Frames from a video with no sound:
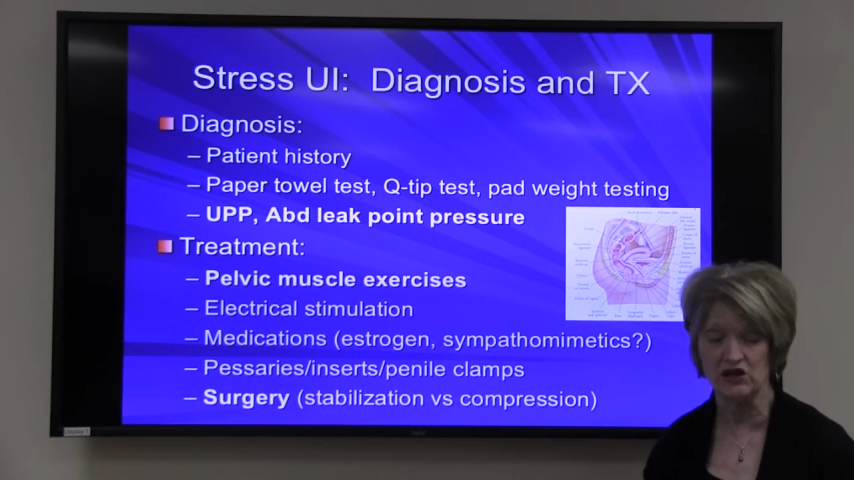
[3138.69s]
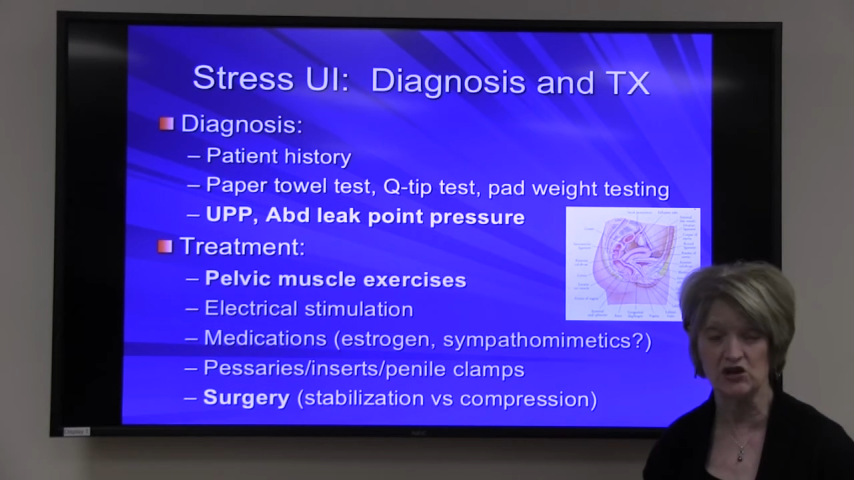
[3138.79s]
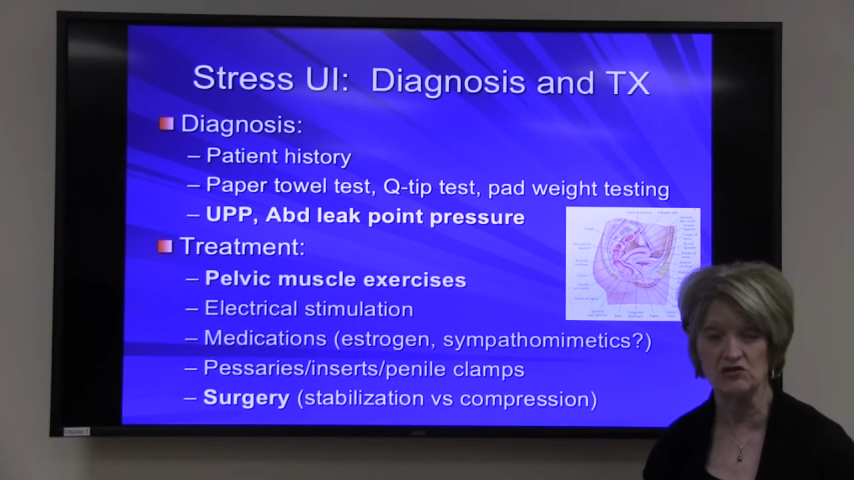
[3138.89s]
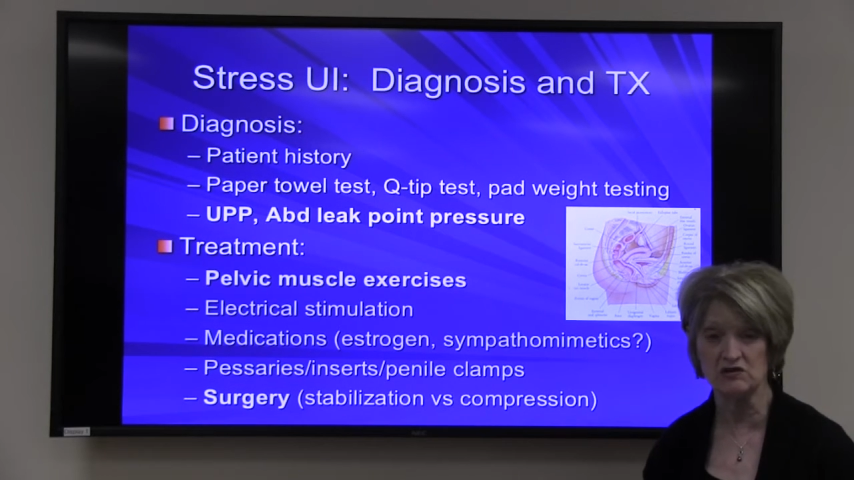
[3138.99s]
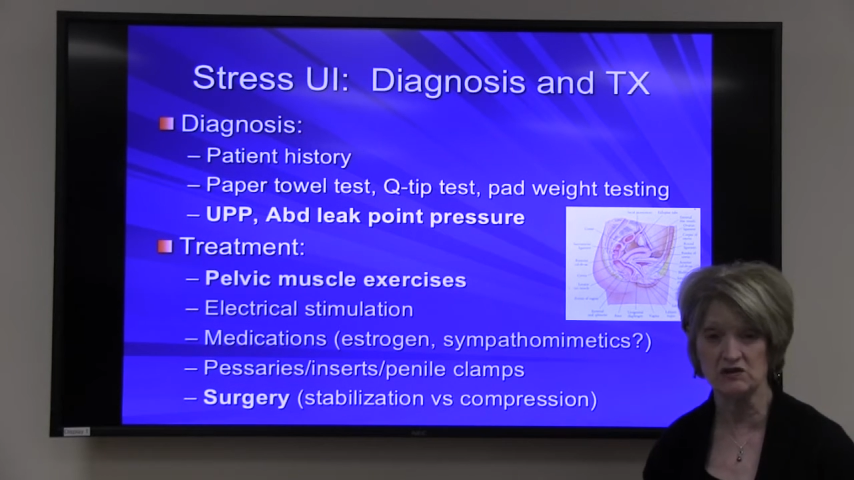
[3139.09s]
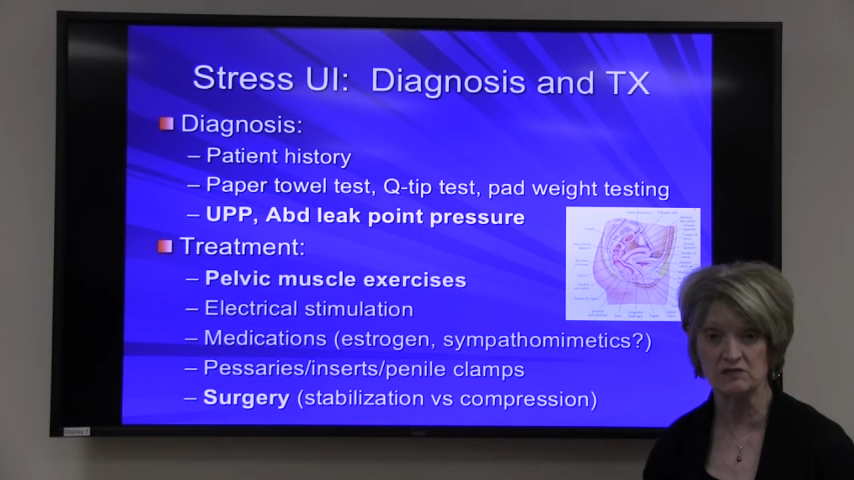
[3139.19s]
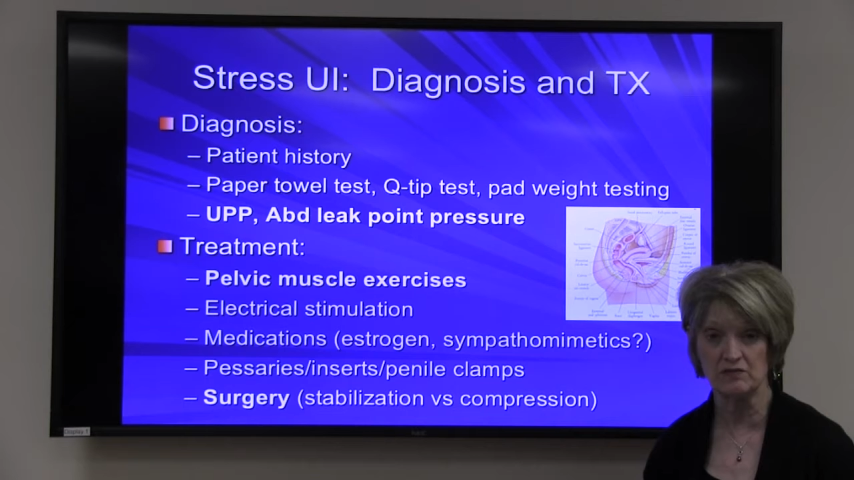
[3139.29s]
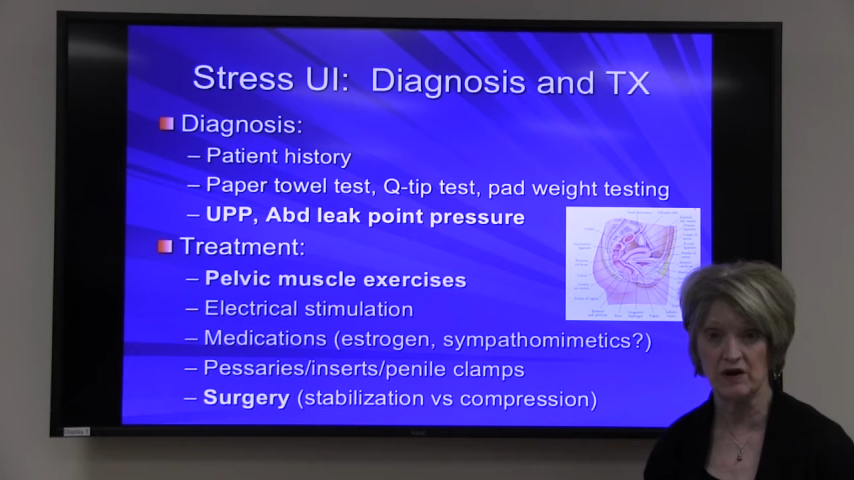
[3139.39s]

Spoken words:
used,